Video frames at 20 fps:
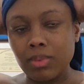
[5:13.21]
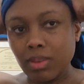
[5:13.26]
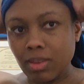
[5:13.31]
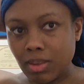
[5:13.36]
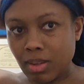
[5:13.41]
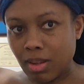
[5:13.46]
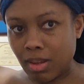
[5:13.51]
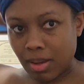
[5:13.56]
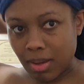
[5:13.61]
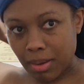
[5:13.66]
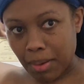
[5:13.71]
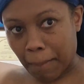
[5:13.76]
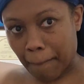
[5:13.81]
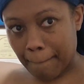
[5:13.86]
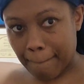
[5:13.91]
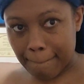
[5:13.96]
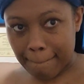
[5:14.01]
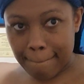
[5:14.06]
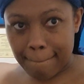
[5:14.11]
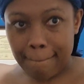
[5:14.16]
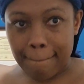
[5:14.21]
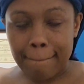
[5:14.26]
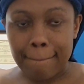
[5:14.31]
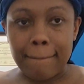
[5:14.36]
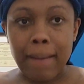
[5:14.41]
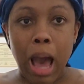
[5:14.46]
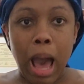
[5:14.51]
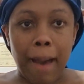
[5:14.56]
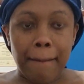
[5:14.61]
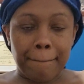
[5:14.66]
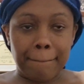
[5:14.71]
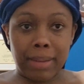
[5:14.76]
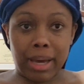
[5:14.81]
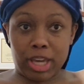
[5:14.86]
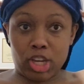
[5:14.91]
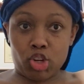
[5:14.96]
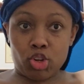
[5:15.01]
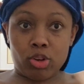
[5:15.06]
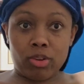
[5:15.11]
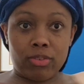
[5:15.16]
I used Melon
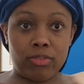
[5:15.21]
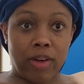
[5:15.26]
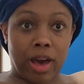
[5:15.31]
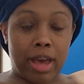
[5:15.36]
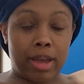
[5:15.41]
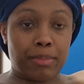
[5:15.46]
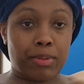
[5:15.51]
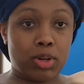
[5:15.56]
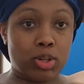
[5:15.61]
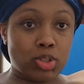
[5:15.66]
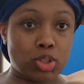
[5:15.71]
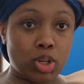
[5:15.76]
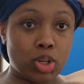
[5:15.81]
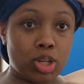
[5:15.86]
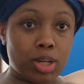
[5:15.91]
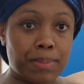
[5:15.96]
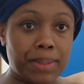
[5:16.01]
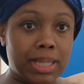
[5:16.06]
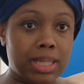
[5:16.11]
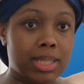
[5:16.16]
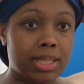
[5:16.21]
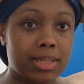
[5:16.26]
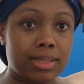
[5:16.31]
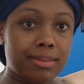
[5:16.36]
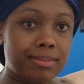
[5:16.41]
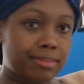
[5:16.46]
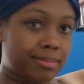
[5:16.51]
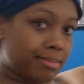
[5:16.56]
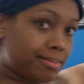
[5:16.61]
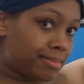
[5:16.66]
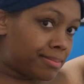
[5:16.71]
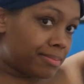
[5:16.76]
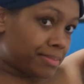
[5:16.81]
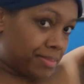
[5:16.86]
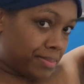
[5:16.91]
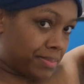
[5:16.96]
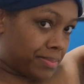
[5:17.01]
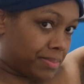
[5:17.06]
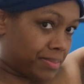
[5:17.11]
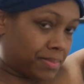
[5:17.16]
Hair Care's
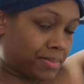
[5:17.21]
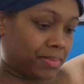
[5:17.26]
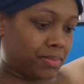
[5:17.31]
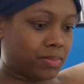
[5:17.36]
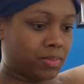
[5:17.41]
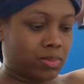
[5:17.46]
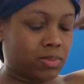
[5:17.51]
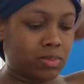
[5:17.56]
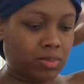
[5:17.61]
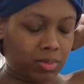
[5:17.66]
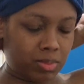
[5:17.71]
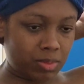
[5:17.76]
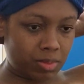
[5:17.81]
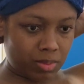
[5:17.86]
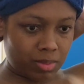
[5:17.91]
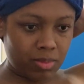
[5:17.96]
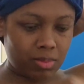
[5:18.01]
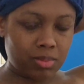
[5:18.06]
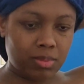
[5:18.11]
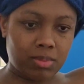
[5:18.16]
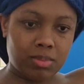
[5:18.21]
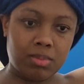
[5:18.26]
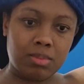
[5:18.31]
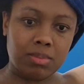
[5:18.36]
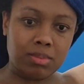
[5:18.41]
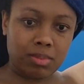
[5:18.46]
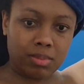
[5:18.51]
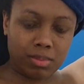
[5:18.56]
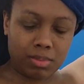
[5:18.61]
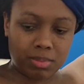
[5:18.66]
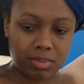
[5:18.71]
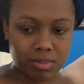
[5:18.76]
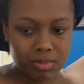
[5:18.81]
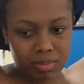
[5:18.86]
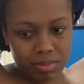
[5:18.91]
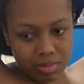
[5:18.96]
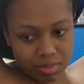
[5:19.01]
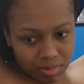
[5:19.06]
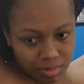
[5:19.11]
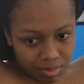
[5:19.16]
black soap
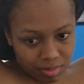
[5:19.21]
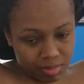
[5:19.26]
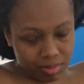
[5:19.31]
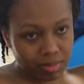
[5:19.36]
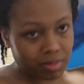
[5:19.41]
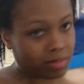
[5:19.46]
shampoo.